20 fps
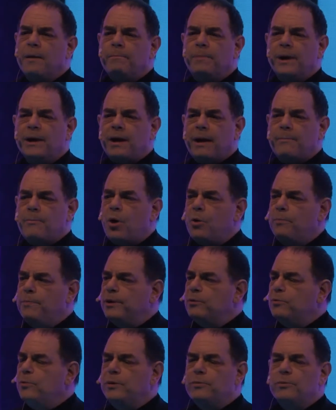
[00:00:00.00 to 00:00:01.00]
but I'm
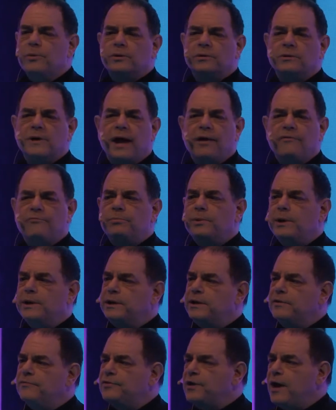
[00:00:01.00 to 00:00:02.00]
hoping we will have
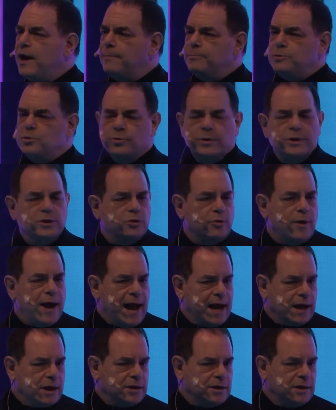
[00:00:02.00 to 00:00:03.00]
plenty of time to
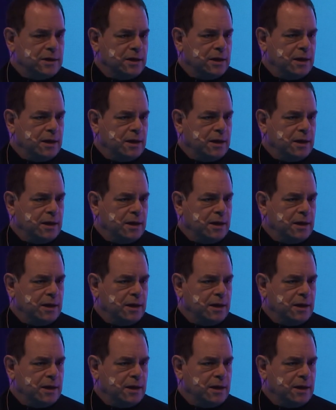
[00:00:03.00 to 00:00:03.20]
interact.